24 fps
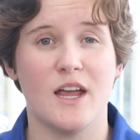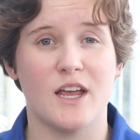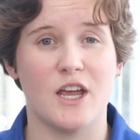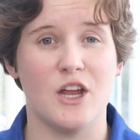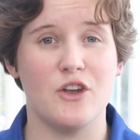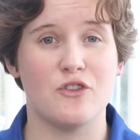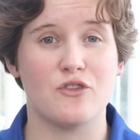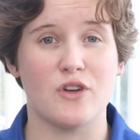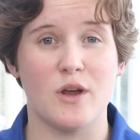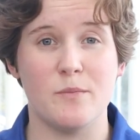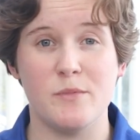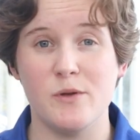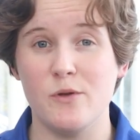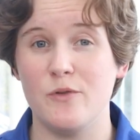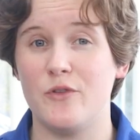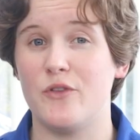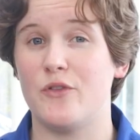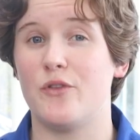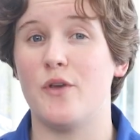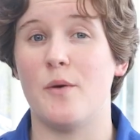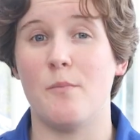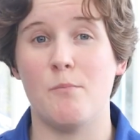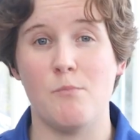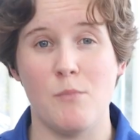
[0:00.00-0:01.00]

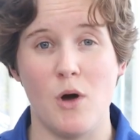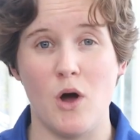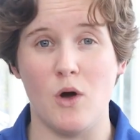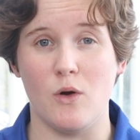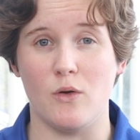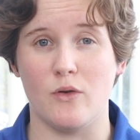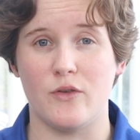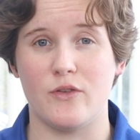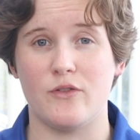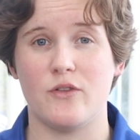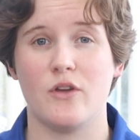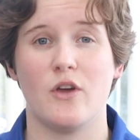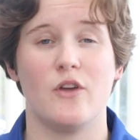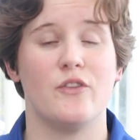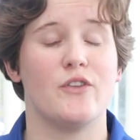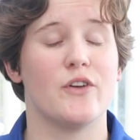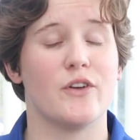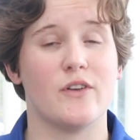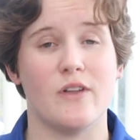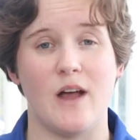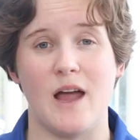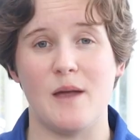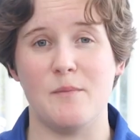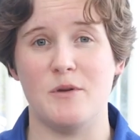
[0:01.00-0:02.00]
contributes the most to
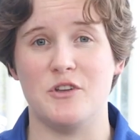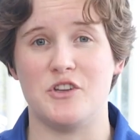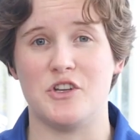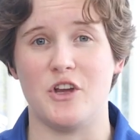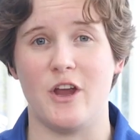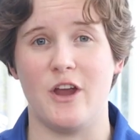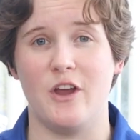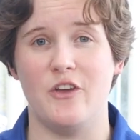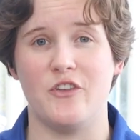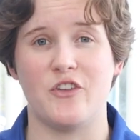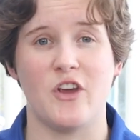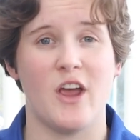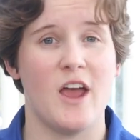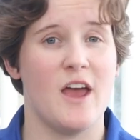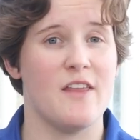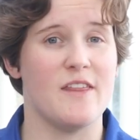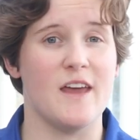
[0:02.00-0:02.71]
climate change